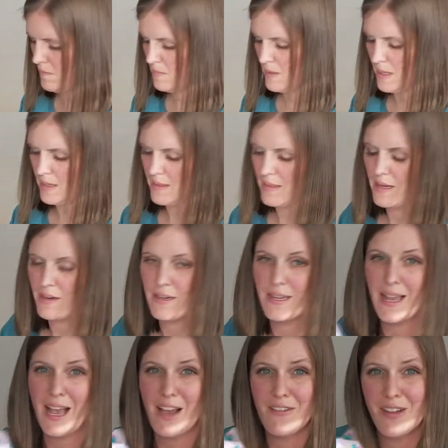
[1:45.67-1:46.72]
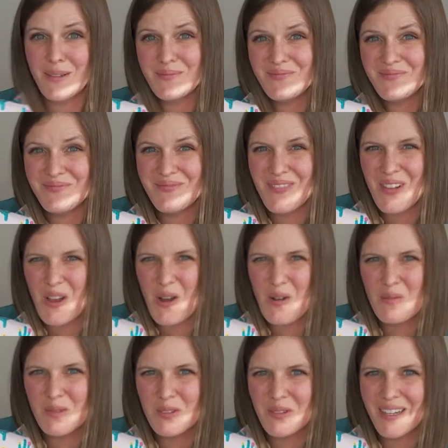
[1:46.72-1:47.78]
And there you have it,
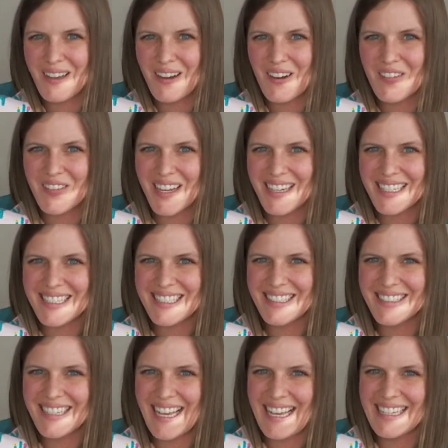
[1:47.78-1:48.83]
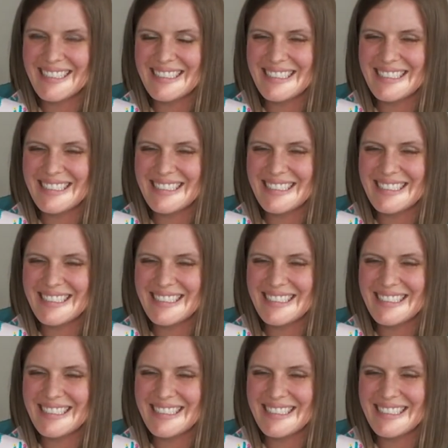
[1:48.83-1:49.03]
home sweet home Arizona.